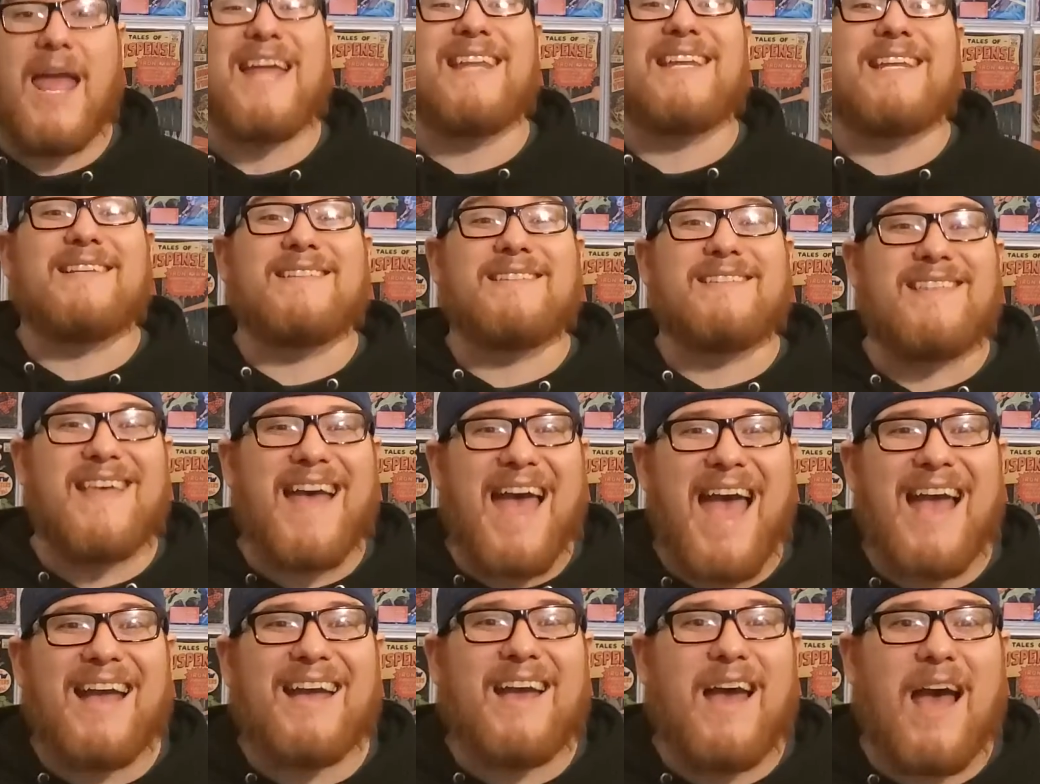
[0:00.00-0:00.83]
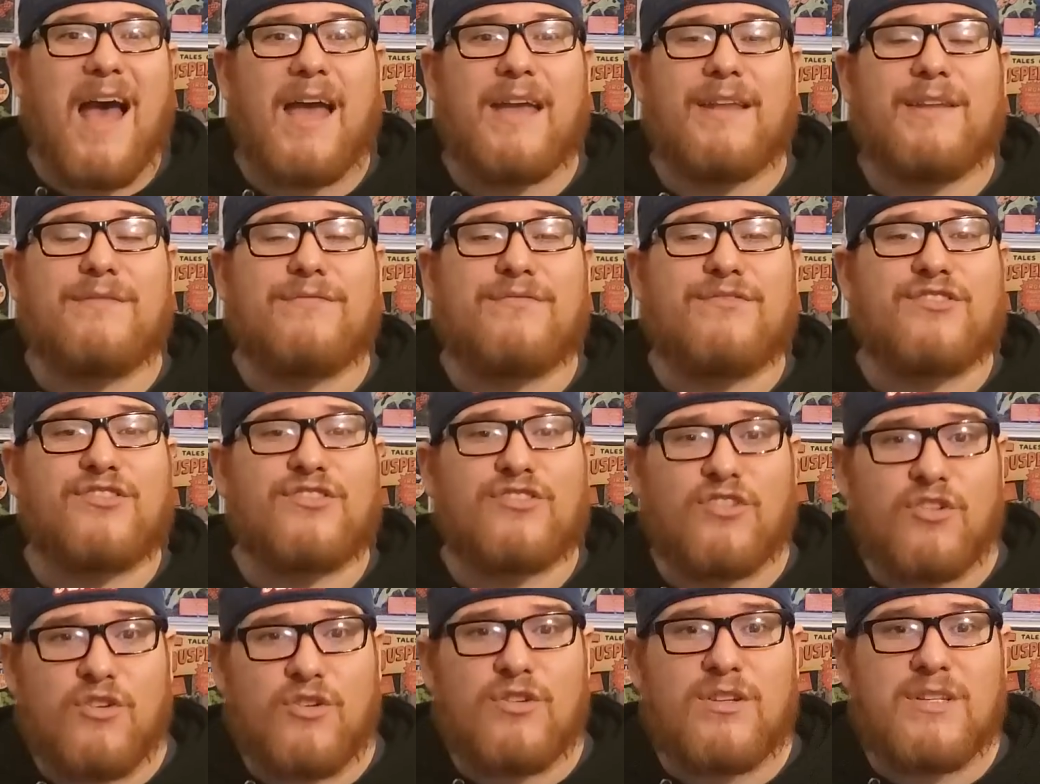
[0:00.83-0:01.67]
And it's that kind of
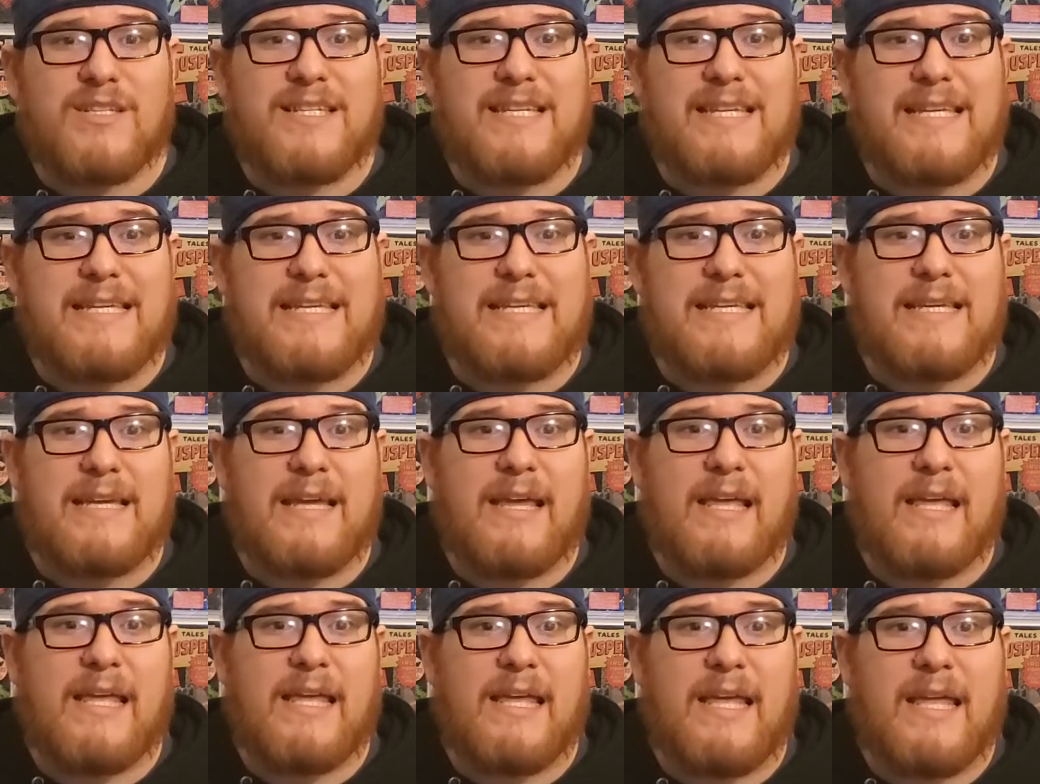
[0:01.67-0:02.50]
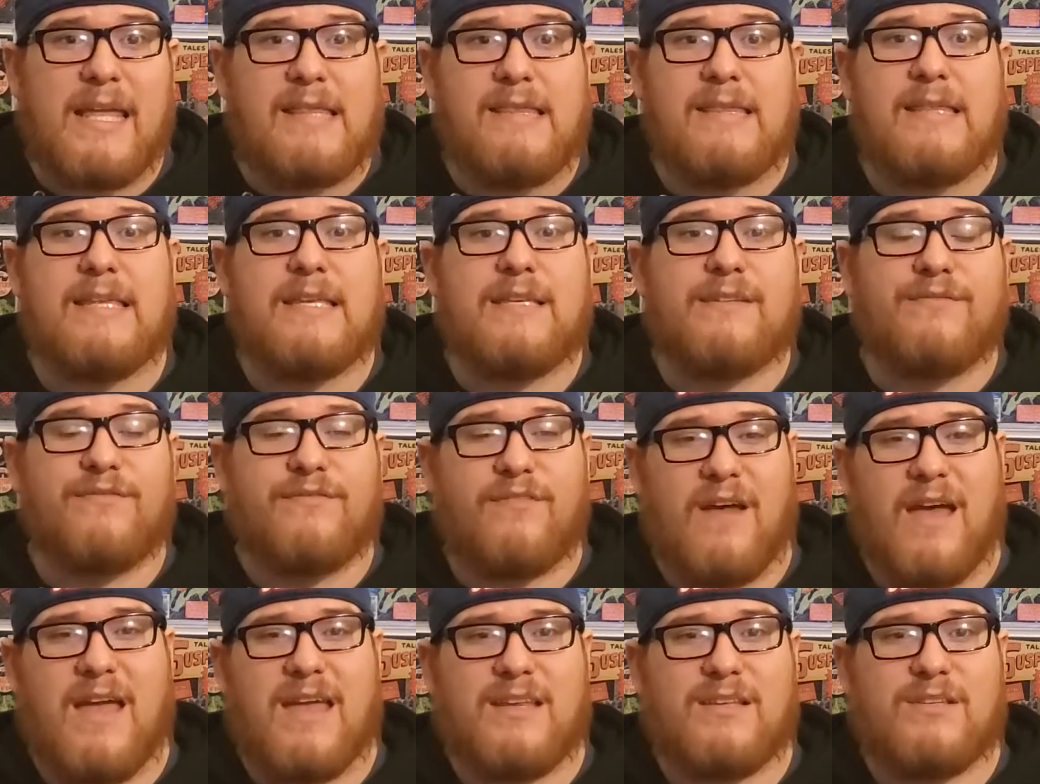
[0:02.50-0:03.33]
certainty in these
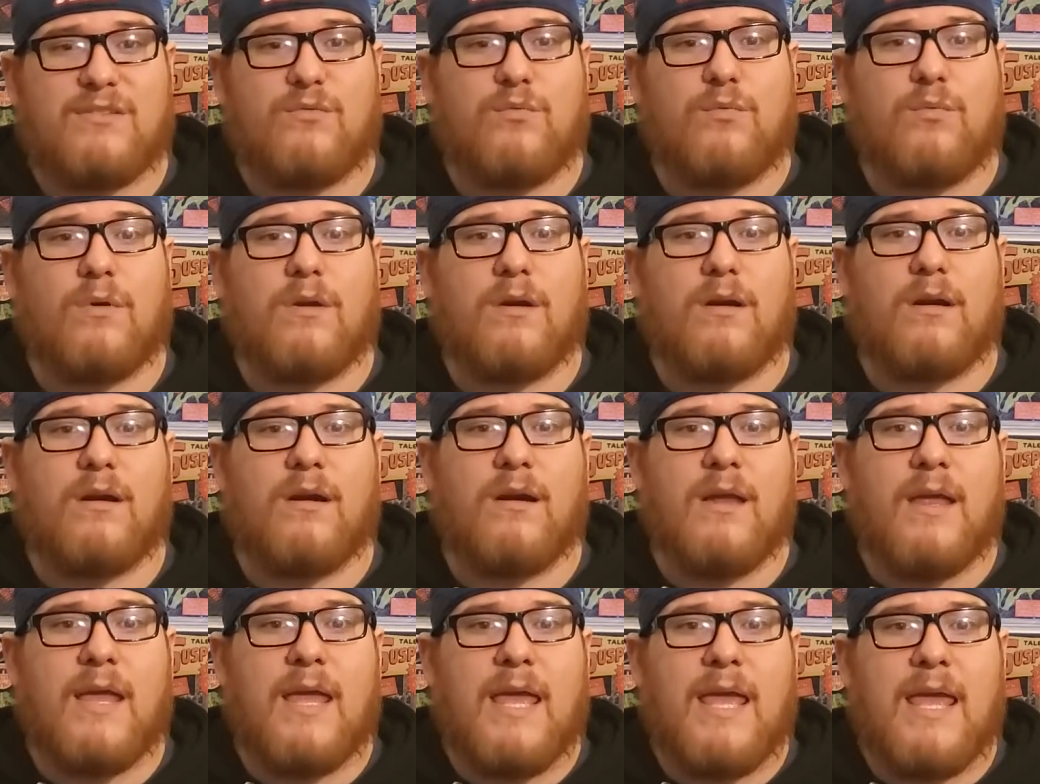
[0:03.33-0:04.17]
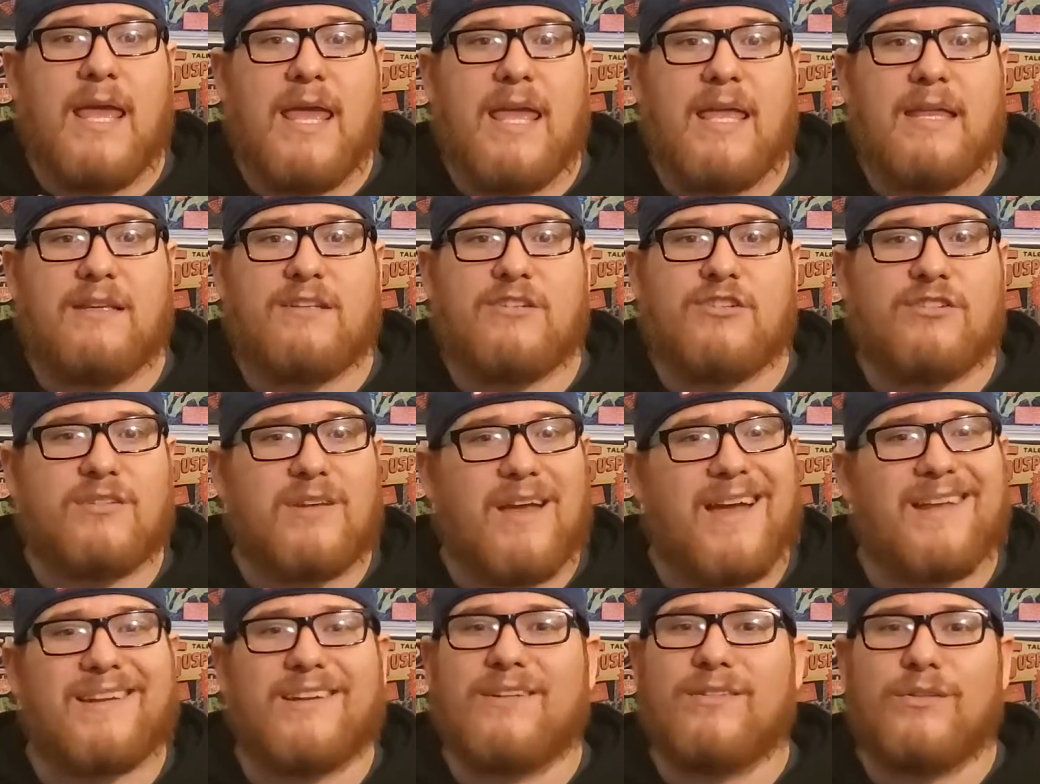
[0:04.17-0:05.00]
fights where it just
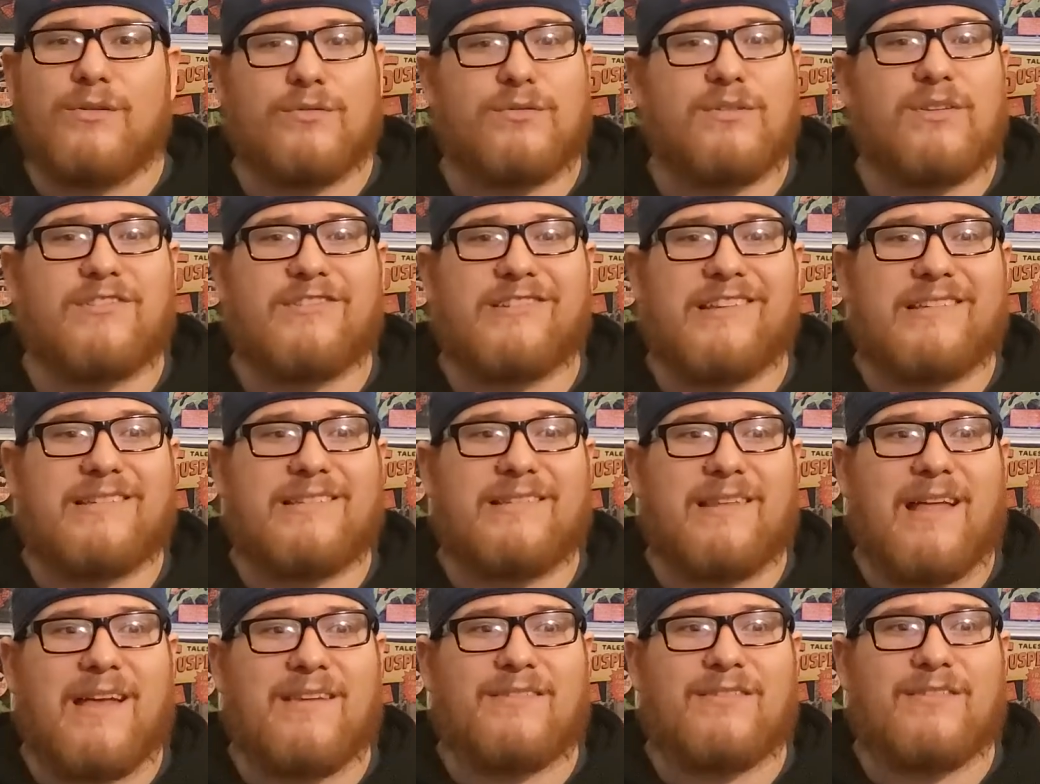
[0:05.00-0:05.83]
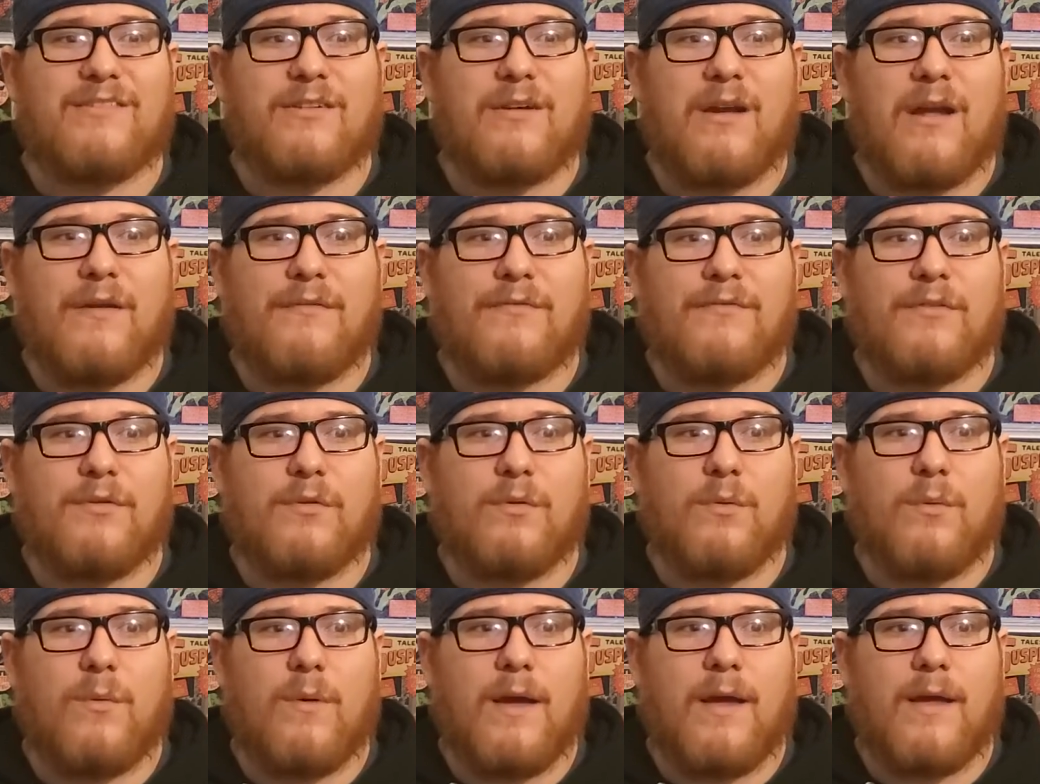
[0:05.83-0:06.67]
kind of loses its luster after
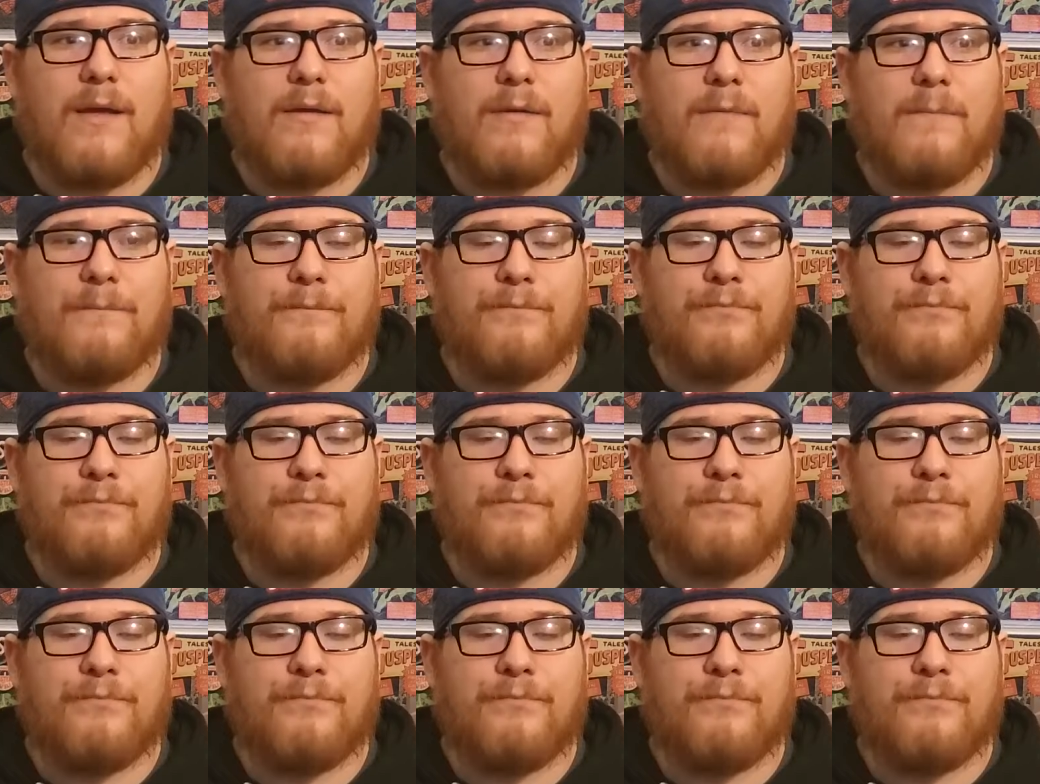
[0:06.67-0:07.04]
a while.